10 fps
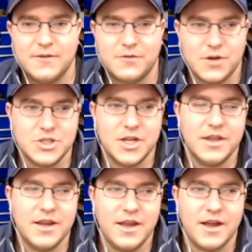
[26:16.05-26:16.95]

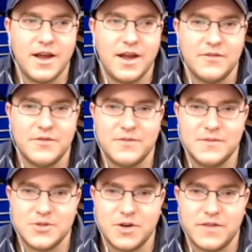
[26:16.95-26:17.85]
fragility of
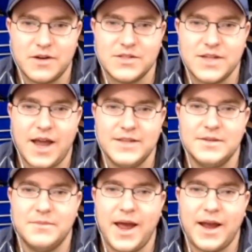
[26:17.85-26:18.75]
sort of their sides
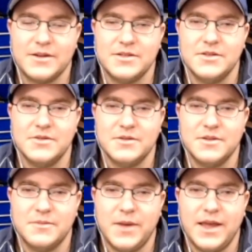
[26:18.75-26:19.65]
and back to
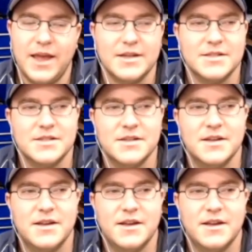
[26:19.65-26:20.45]
big hits.